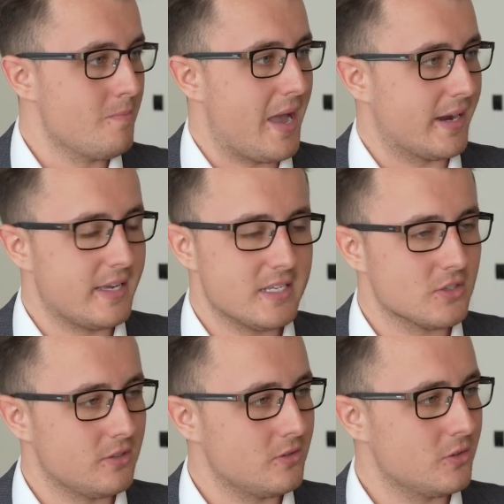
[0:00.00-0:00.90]

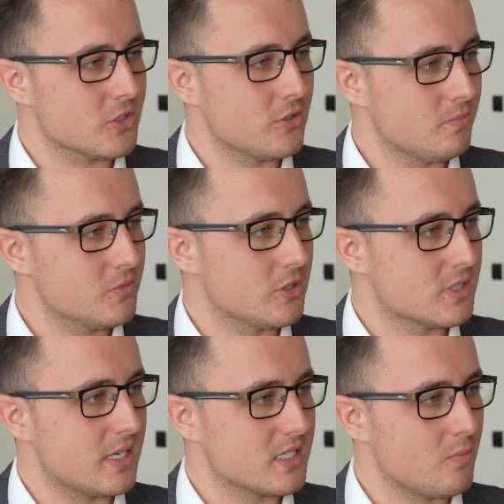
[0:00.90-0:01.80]
manganese, or, or should,
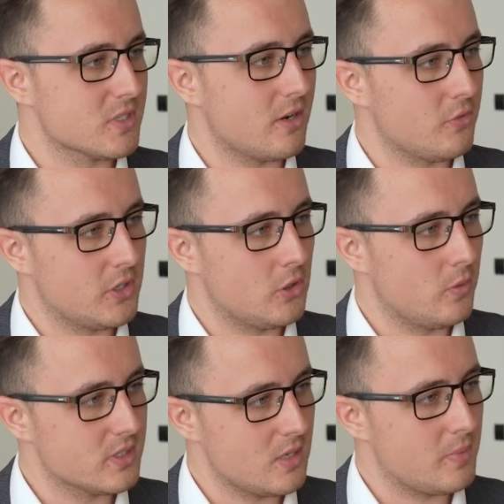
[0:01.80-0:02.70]
should see some of the stuff we
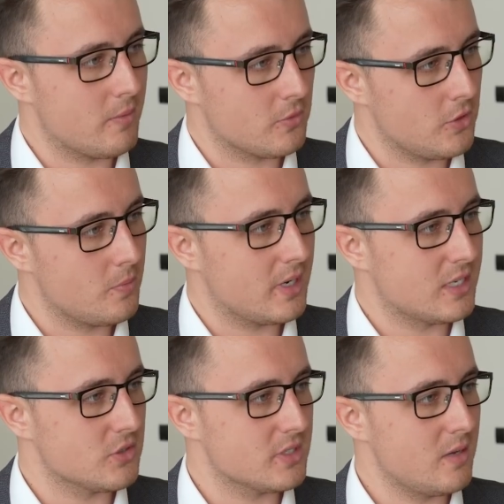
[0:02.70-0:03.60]
do with CPM Group and
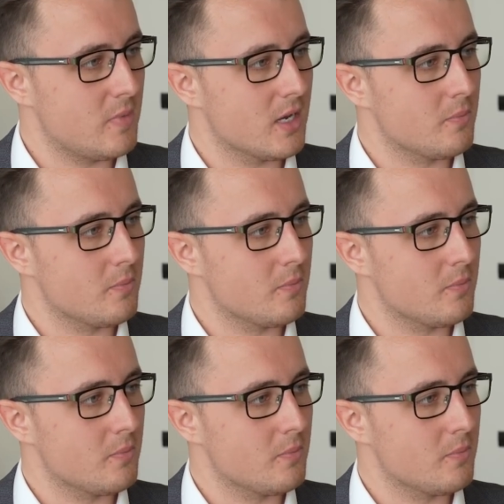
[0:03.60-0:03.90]
Andrew Zemek.